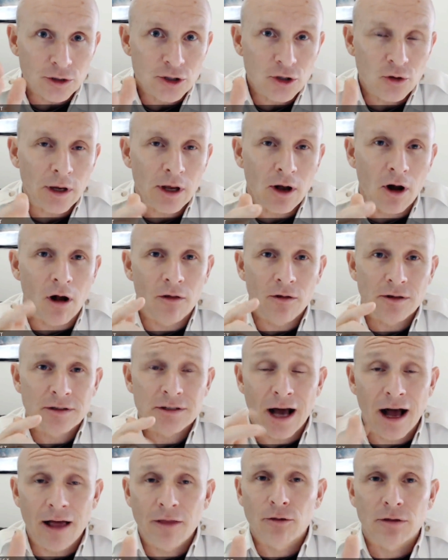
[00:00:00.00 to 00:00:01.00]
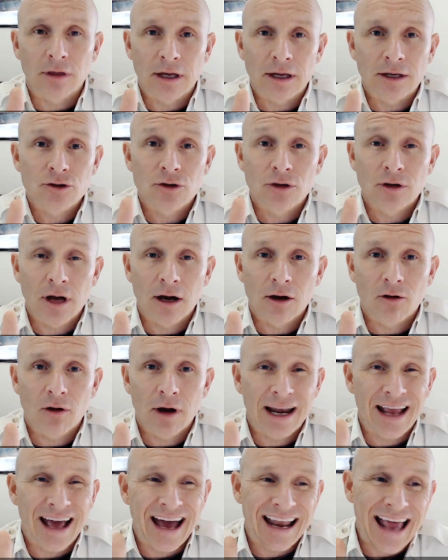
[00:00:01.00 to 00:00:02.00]
doing all those other things you're not
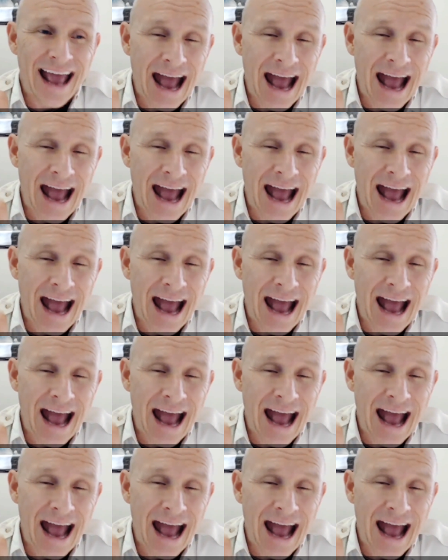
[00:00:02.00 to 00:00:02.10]
great at.